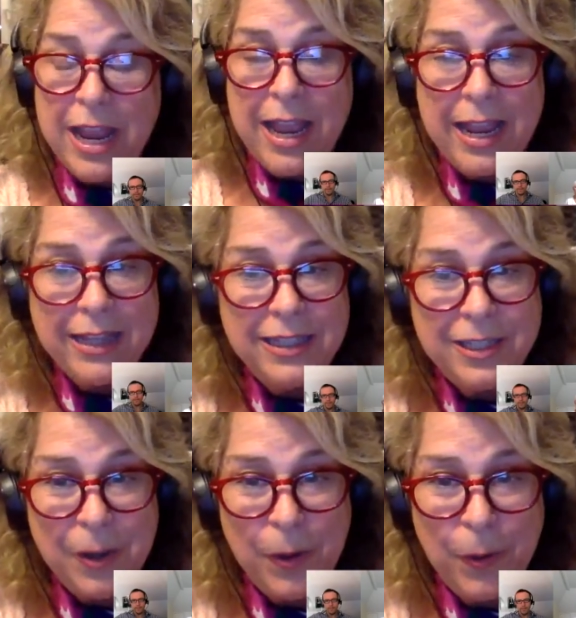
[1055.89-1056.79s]
And
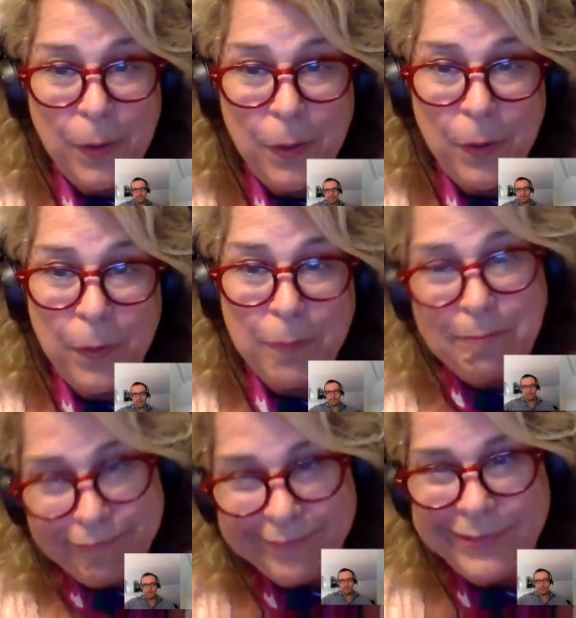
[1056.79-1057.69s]
so,
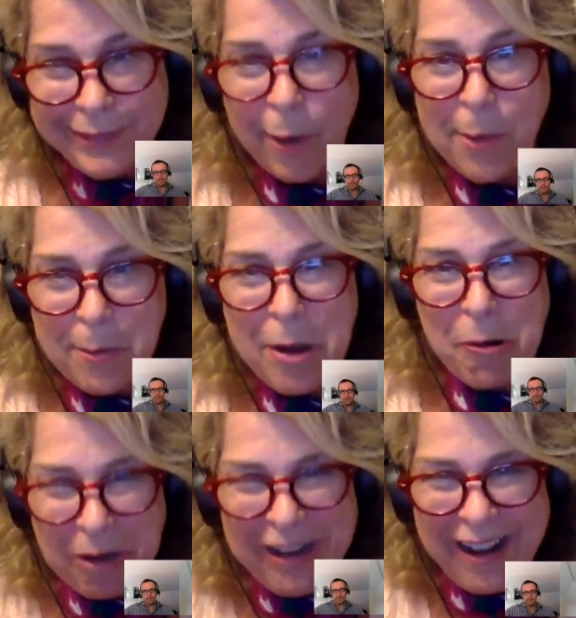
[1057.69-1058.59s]
dumb
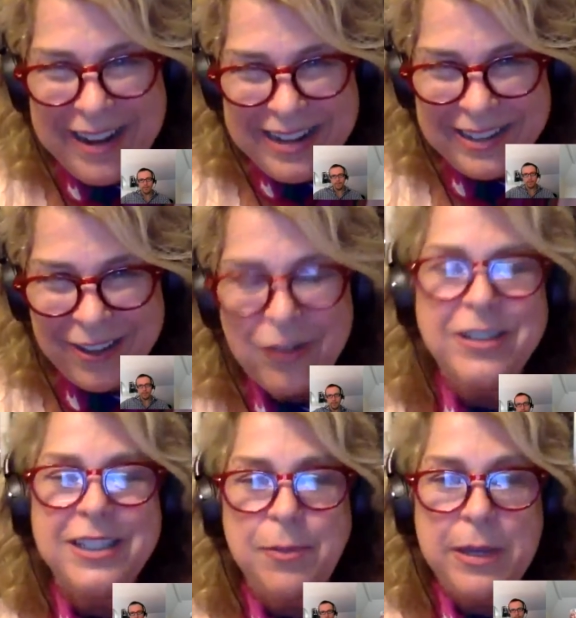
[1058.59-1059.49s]
American, I need to learn to
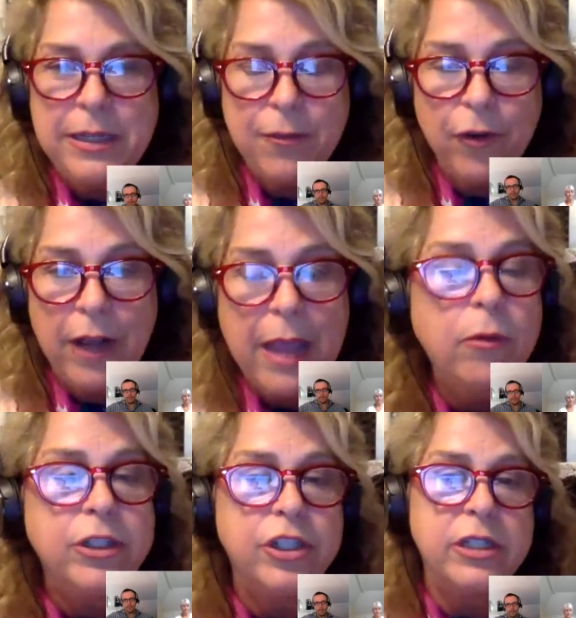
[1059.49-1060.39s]
speak different
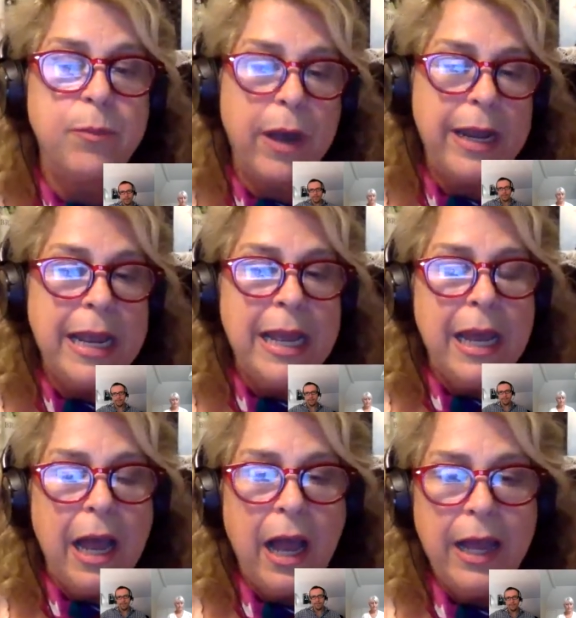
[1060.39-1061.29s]
languages. But
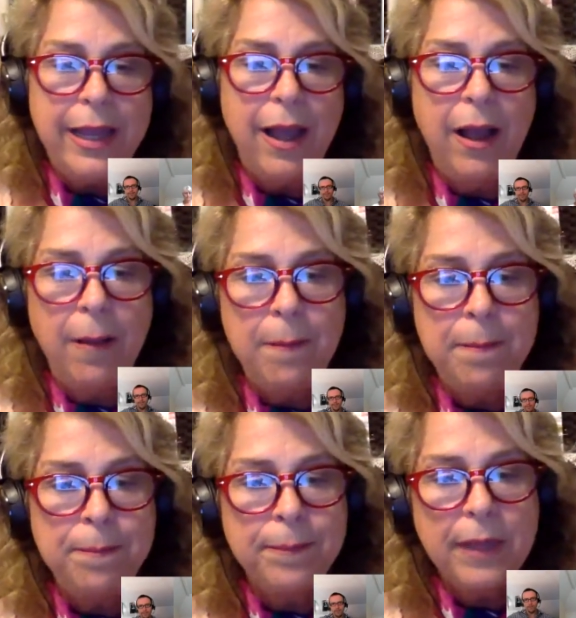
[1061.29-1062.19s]

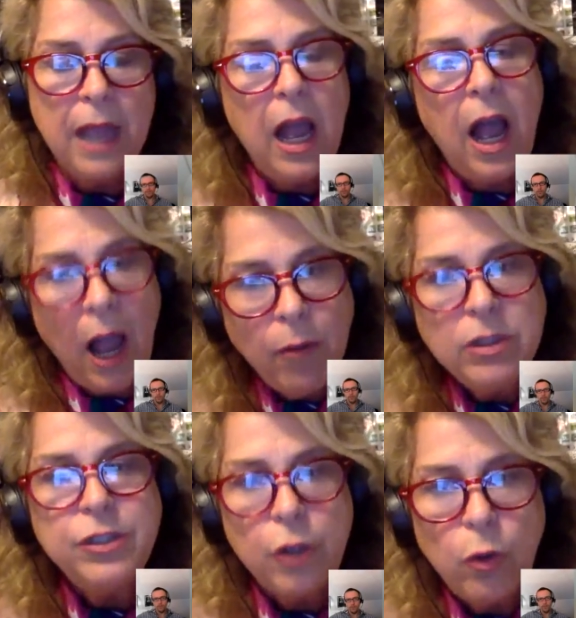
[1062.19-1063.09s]
I
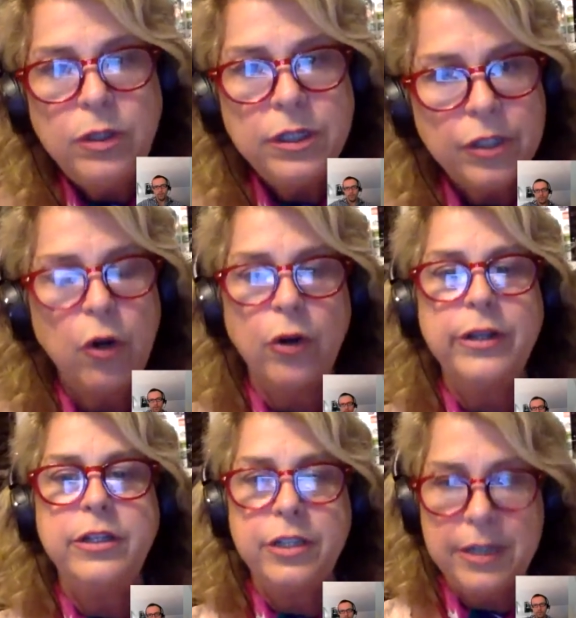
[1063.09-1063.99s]
was so
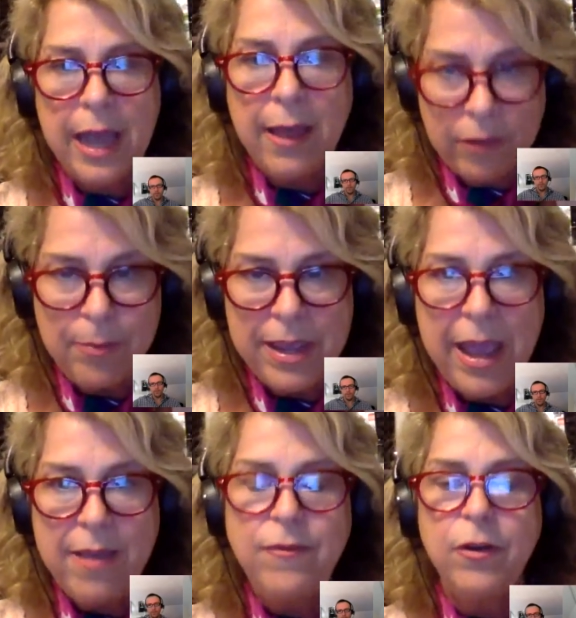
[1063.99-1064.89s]
discouraged at the
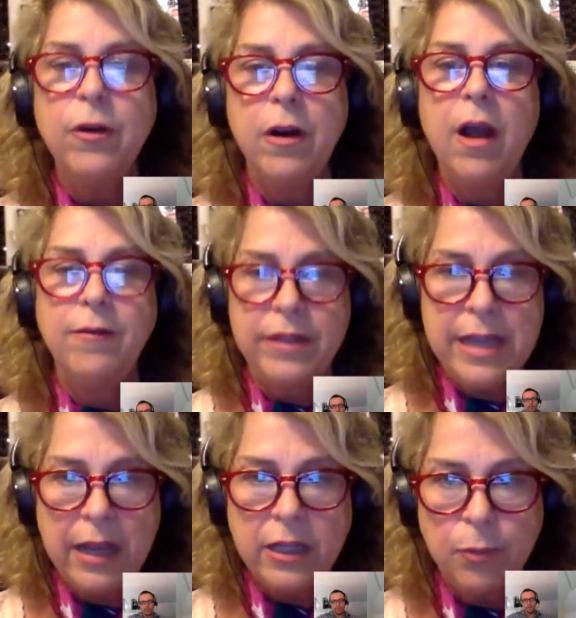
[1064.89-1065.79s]
behavior of the
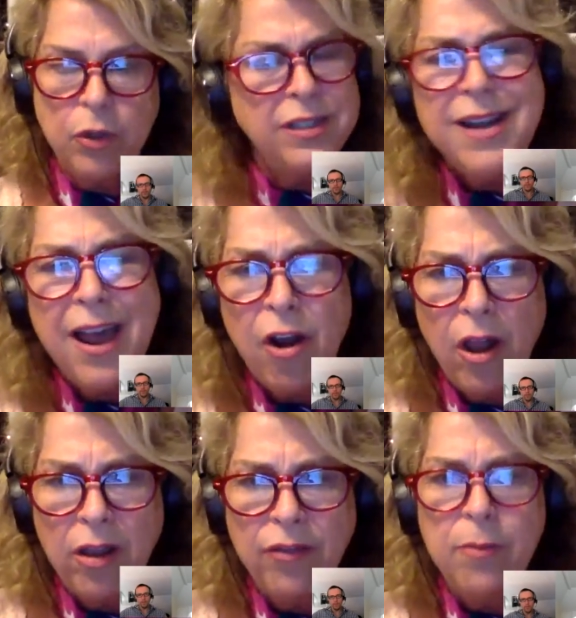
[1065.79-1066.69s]
experts, not all
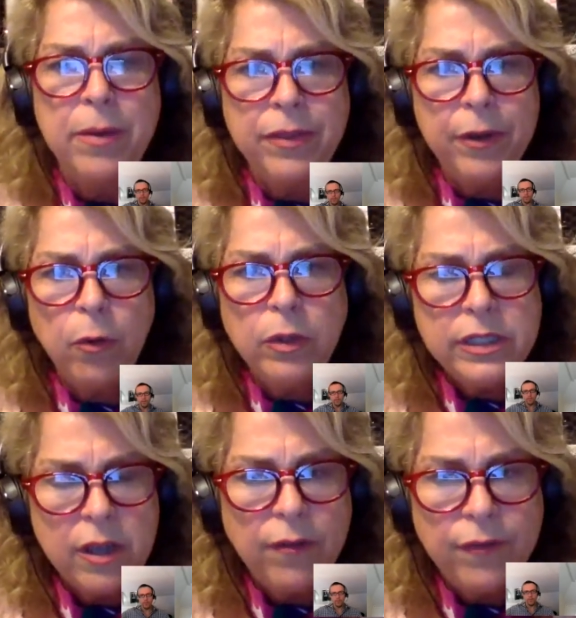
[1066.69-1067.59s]
of them, but there was
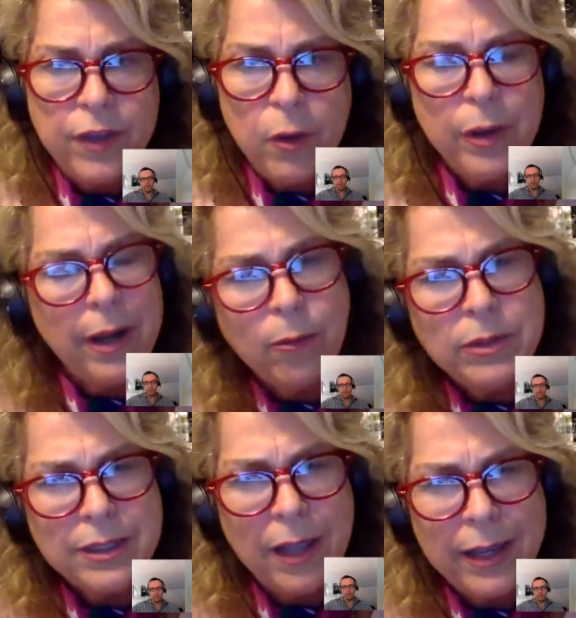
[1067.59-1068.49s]
a few. And I was
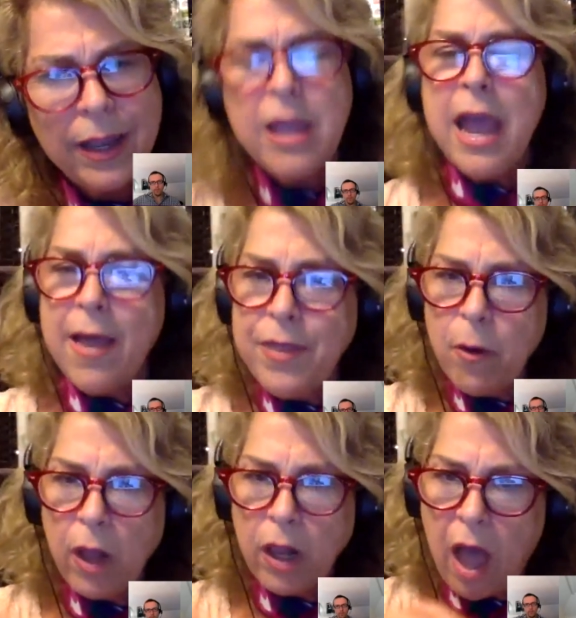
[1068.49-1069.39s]
like, and
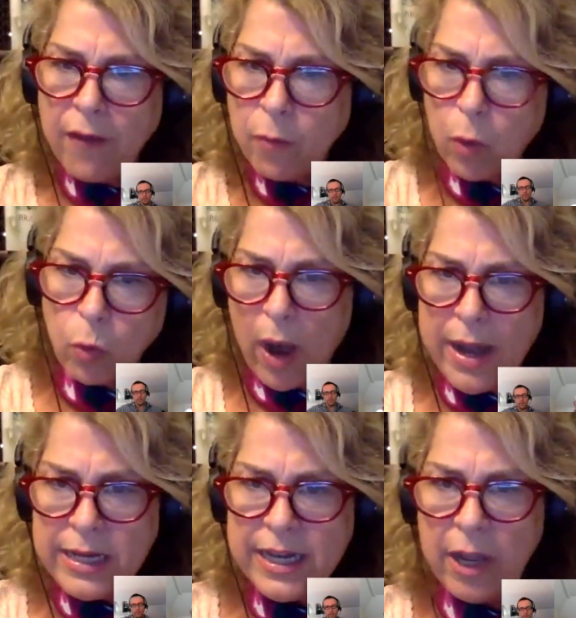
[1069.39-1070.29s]
a lot of them were
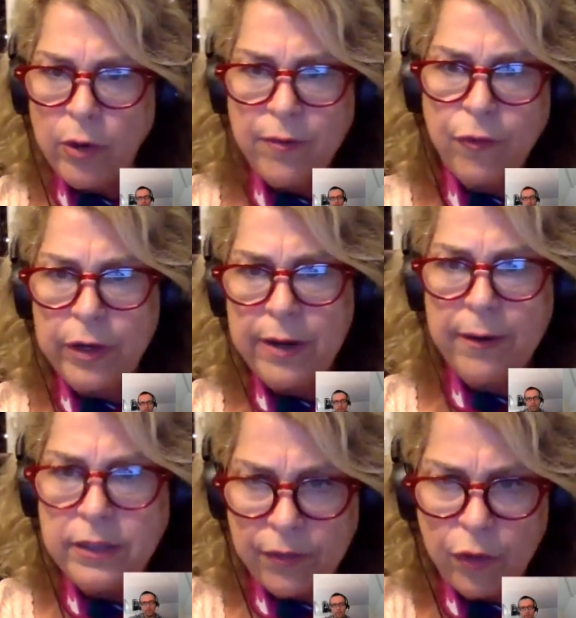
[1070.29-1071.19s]
writing down
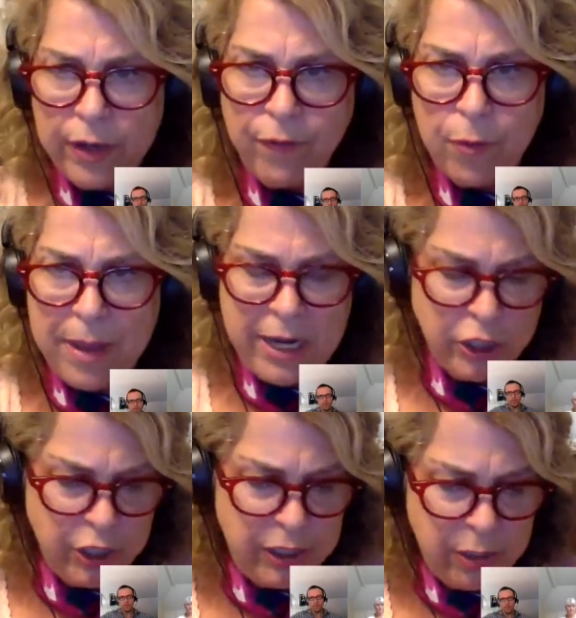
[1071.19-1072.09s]
different
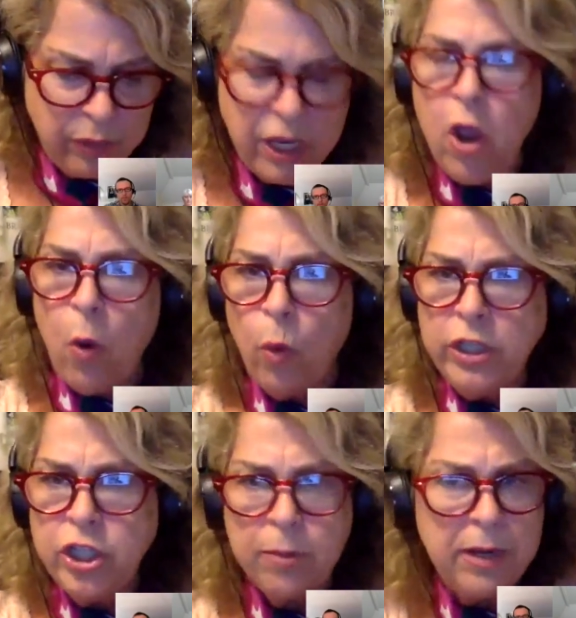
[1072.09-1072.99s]
information. There was one
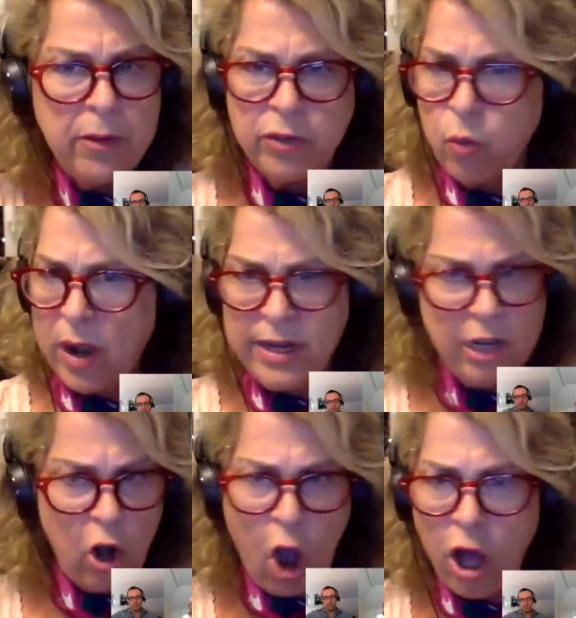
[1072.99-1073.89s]
gentleman, he was writing
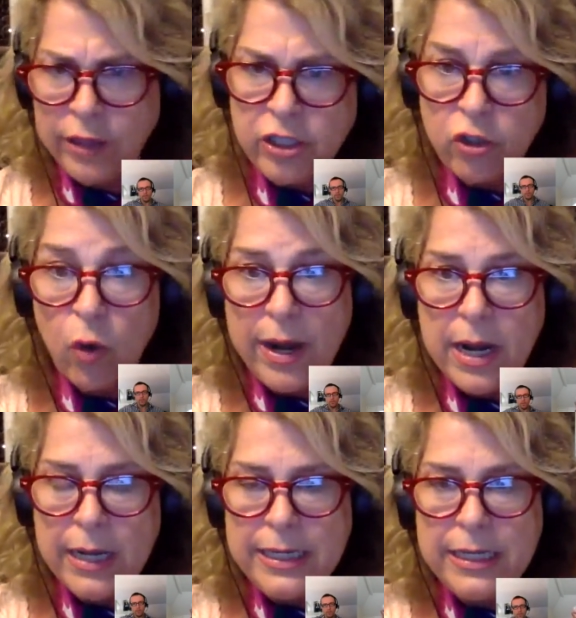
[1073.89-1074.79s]
down all these great
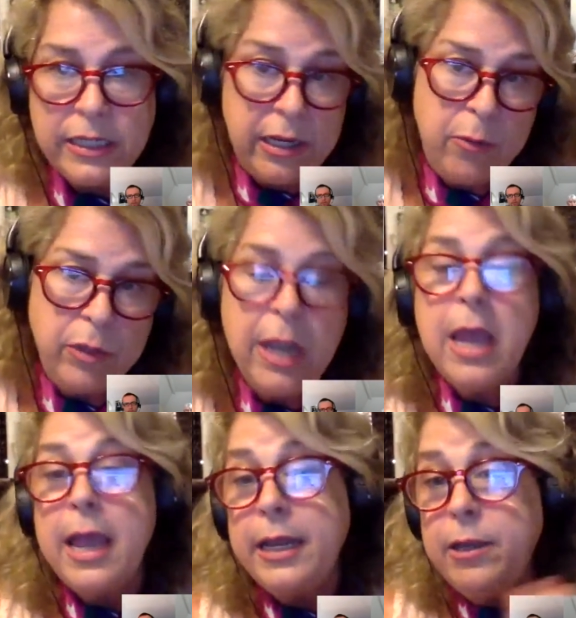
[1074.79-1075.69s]
ideas,
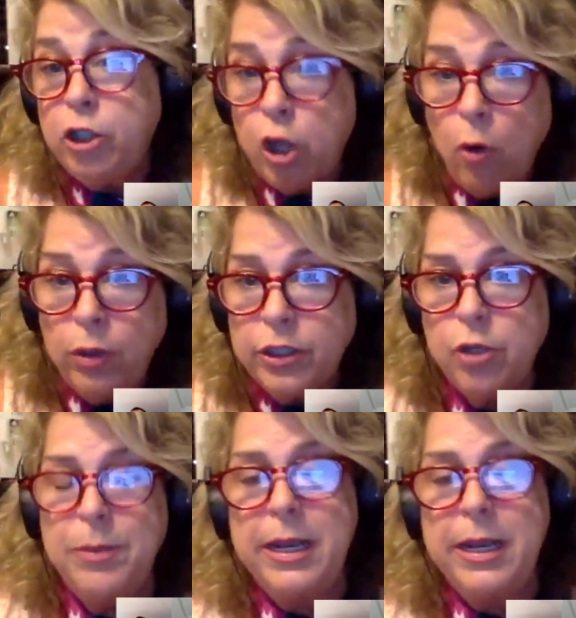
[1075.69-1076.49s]
and he showed it to me.